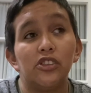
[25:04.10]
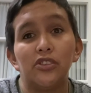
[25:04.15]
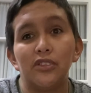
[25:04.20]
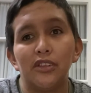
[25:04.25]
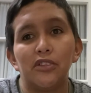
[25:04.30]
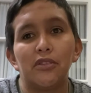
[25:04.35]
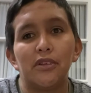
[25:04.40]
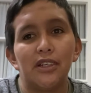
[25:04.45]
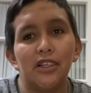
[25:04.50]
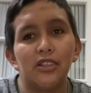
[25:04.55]
to
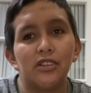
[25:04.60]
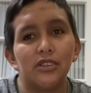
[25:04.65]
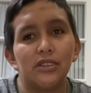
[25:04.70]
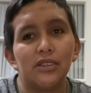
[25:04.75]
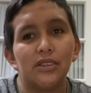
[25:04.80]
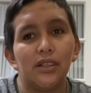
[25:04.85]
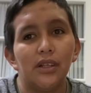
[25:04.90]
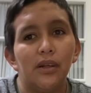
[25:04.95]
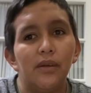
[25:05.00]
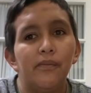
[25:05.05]
3 years,
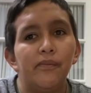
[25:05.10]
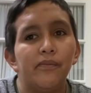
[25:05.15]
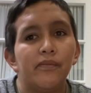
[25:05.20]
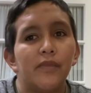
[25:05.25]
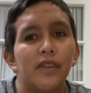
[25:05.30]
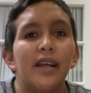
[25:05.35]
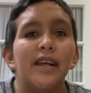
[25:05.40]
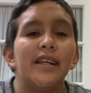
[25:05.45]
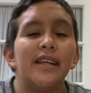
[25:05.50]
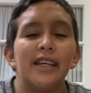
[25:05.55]

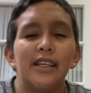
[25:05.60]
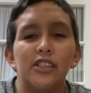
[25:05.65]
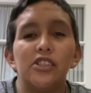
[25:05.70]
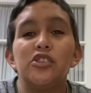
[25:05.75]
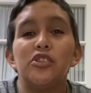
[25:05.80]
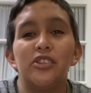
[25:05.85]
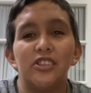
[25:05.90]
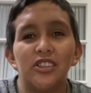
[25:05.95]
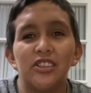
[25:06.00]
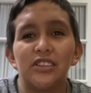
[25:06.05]
like 2
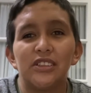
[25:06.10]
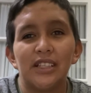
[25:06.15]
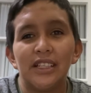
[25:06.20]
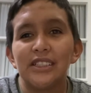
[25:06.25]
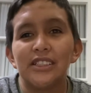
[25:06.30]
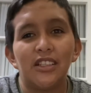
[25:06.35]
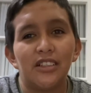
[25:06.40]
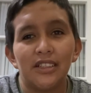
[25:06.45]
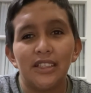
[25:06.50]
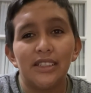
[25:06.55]
years, as
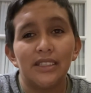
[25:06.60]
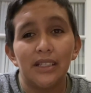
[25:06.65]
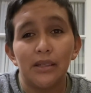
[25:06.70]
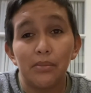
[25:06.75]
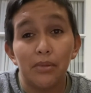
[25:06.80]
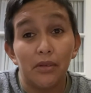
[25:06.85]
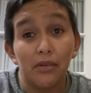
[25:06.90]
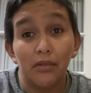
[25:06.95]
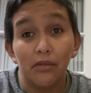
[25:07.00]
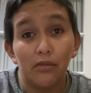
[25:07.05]
long as I've
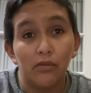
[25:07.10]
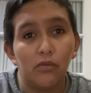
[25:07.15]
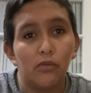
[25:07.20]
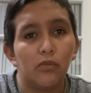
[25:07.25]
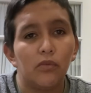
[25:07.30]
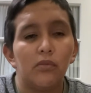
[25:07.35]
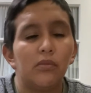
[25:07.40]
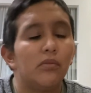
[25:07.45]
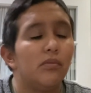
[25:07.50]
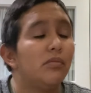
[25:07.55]
been,
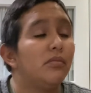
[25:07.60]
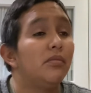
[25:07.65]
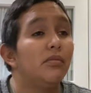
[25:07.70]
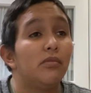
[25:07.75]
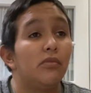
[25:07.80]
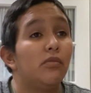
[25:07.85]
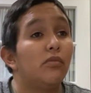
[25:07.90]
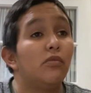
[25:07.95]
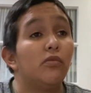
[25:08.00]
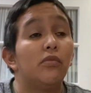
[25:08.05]

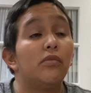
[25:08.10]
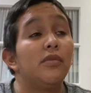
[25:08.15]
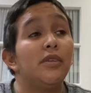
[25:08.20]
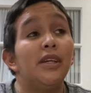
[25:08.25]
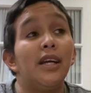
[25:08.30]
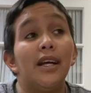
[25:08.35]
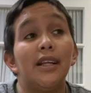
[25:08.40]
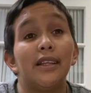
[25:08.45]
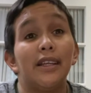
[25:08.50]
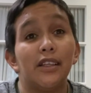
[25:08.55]

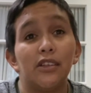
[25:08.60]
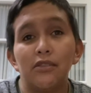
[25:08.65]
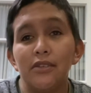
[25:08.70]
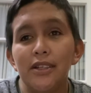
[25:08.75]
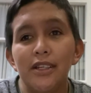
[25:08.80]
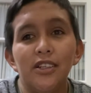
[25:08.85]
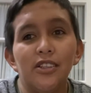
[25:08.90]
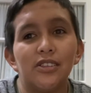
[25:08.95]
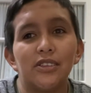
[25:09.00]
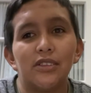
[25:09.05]
yeah, like 3
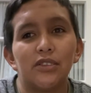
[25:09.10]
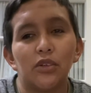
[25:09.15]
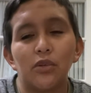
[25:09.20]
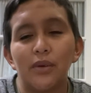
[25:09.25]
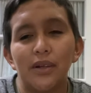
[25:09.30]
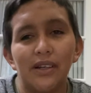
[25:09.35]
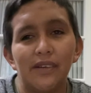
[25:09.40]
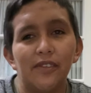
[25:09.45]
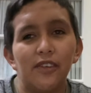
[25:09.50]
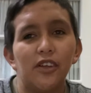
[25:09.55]
years or
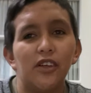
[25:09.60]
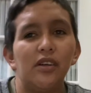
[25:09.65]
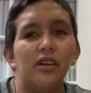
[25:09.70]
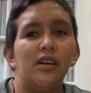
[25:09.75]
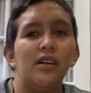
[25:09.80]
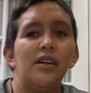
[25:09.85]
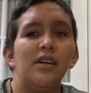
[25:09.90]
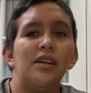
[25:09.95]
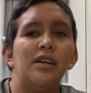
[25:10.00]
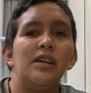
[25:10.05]
whatever.
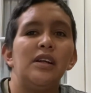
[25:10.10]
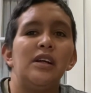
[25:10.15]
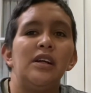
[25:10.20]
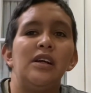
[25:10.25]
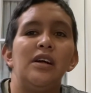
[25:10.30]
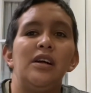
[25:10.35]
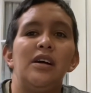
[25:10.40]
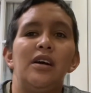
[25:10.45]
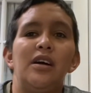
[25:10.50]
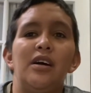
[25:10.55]

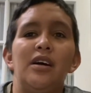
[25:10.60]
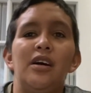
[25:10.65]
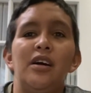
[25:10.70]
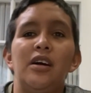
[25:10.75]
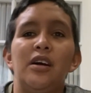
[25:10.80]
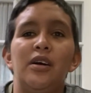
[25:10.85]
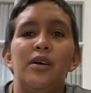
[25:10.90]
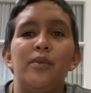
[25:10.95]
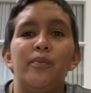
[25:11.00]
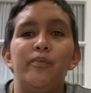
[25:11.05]

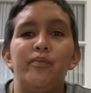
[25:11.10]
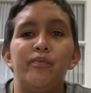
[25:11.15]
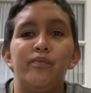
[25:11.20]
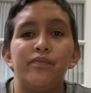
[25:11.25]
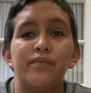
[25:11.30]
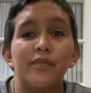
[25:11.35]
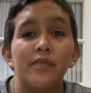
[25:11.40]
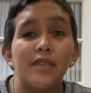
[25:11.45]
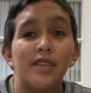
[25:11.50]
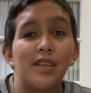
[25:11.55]
um
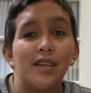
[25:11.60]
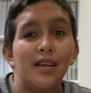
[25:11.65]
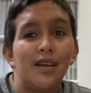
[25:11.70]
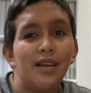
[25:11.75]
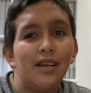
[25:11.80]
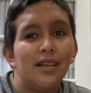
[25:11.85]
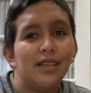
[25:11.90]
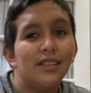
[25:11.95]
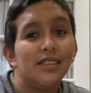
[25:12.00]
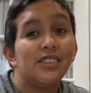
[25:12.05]

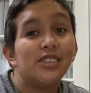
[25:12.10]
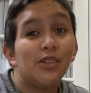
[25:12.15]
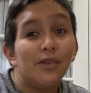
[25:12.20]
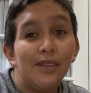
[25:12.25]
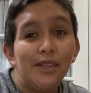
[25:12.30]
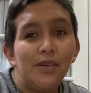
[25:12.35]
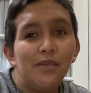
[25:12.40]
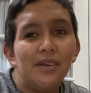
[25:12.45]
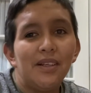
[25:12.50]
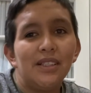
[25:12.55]
so
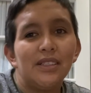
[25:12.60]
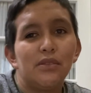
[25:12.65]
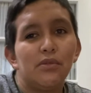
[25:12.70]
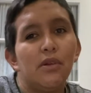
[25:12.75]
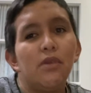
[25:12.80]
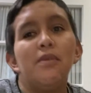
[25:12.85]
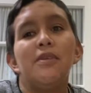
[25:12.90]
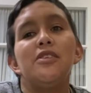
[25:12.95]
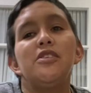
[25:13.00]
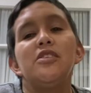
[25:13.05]
anyways, we
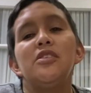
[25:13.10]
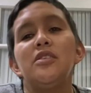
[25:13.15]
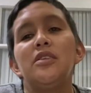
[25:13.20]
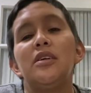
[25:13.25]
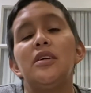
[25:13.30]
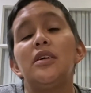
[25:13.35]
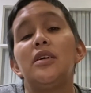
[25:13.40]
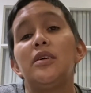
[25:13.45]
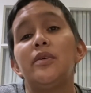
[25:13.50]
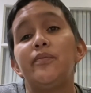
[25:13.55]
went to
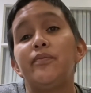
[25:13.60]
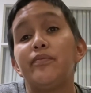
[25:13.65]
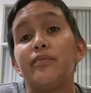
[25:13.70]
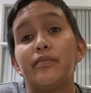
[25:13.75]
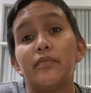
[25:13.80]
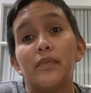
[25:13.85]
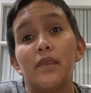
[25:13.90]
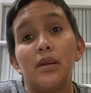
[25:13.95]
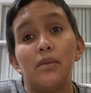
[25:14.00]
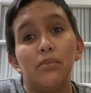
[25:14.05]
the
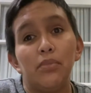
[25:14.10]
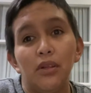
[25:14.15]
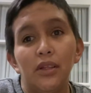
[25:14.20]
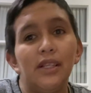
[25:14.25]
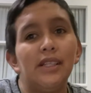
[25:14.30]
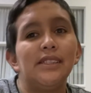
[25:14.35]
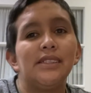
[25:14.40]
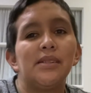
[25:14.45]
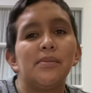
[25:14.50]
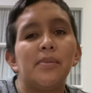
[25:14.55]

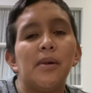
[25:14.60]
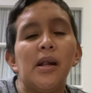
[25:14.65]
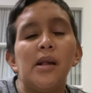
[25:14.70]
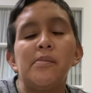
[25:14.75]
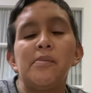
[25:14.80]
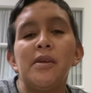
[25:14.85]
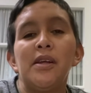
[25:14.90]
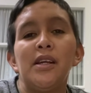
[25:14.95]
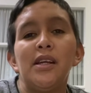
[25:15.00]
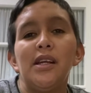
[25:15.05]
police
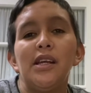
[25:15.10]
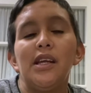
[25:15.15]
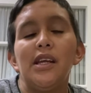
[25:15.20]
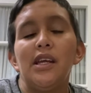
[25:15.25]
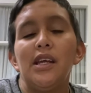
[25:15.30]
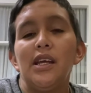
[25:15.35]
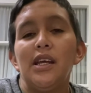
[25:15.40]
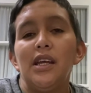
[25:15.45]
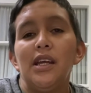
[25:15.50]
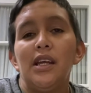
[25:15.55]
department,
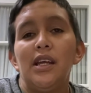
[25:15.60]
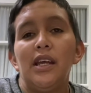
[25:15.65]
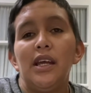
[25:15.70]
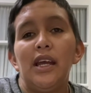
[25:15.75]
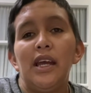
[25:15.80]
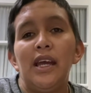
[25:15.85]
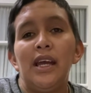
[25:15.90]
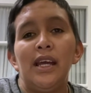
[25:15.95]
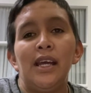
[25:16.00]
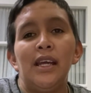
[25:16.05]

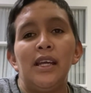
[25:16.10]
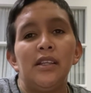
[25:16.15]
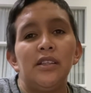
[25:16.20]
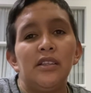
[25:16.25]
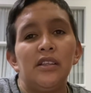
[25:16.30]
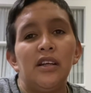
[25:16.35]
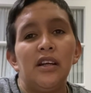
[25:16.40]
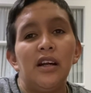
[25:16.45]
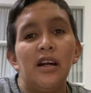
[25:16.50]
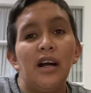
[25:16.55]
and
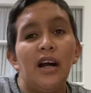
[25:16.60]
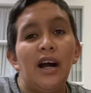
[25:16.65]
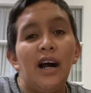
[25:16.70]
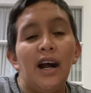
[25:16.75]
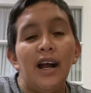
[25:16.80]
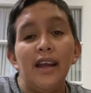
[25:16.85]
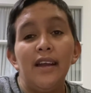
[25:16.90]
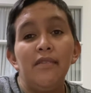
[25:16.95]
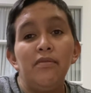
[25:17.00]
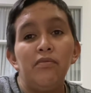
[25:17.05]

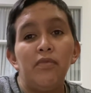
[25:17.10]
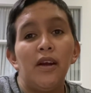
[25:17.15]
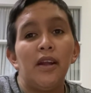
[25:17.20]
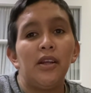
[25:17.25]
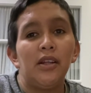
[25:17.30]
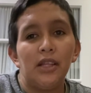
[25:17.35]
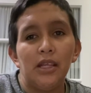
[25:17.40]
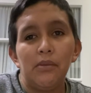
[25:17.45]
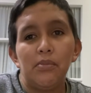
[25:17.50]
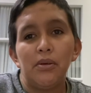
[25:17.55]
I
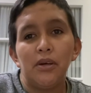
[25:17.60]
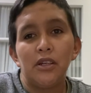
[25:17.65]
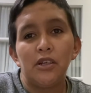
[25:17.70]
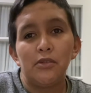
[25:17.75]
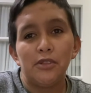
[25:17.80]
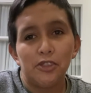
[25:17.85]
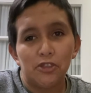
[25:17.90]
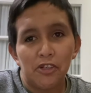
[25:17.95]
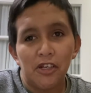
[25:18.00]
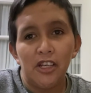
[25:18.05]
finally put a
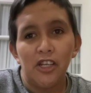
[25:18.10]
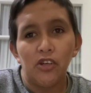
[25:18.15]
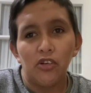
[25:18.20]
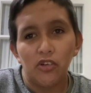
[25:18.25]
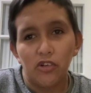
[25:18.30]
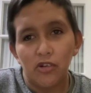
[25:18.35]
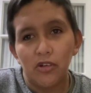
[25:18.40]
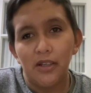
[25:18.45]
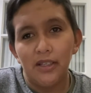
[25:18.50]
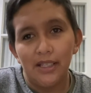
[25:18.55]
restraining
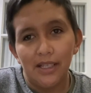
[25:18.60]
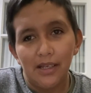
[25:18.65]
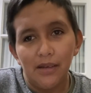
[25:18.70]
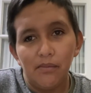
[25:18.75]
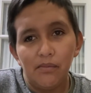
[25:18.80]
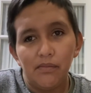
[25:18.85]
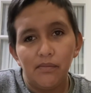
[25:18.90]
order on him.